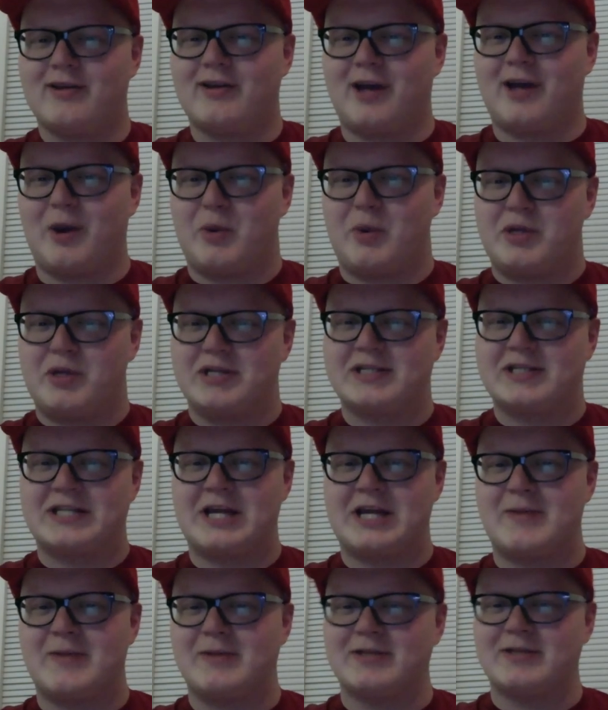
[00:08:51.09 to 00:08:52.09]
and when you
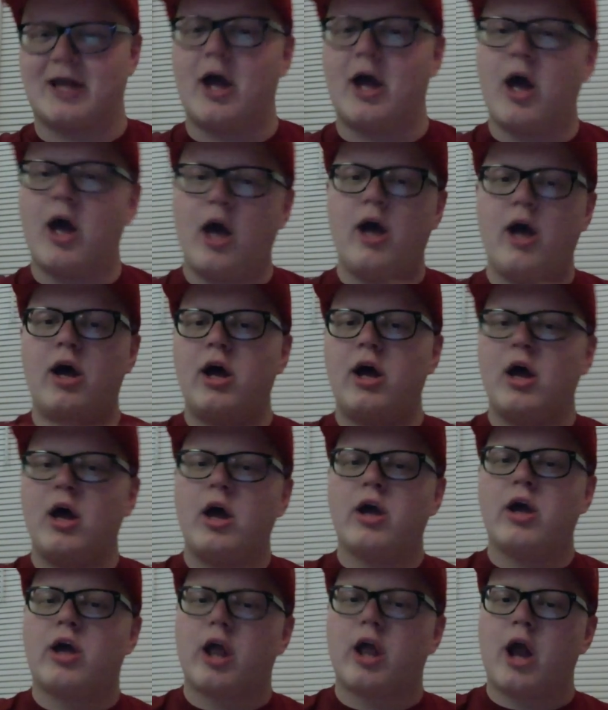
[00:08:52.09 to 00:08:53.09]
see him, he's like, hey,
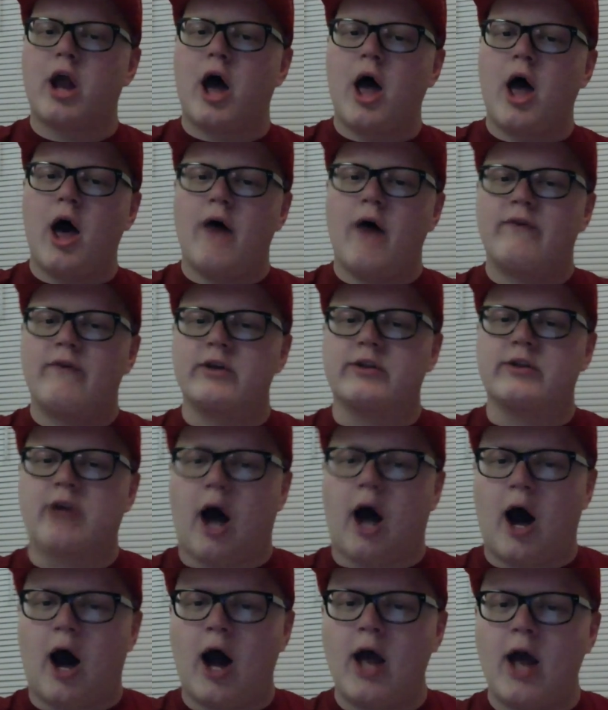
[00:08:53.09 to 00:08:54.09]
can I have a
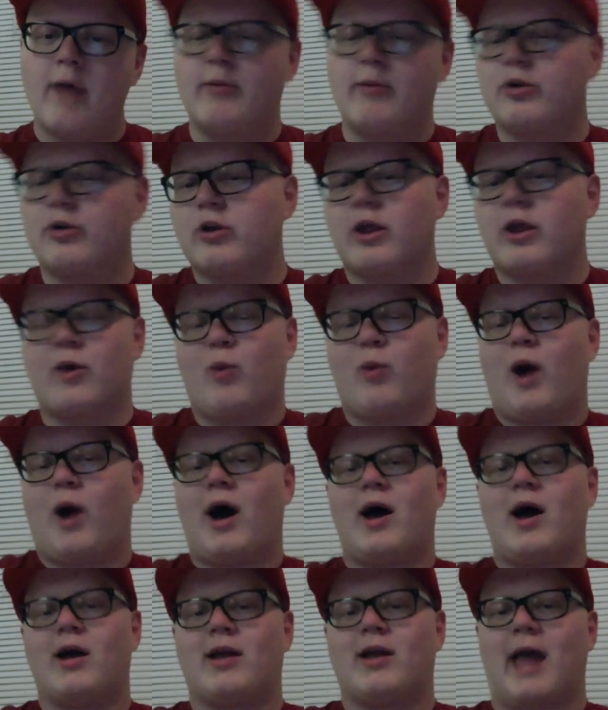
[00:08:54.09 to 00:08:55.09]
dime? And you're like, why?